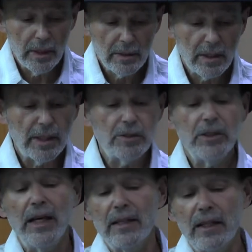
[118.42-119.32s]
The letter
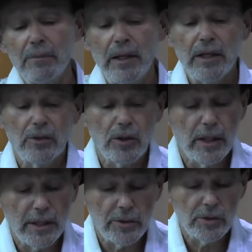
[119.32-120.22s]
Tet, like many other
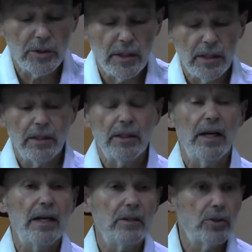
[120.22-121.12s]
letters in
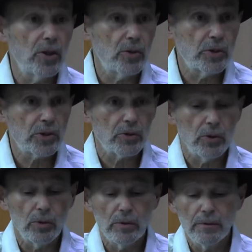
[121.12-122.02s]
a Torah
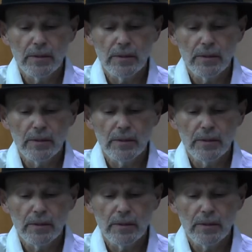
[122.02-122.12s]
scroll,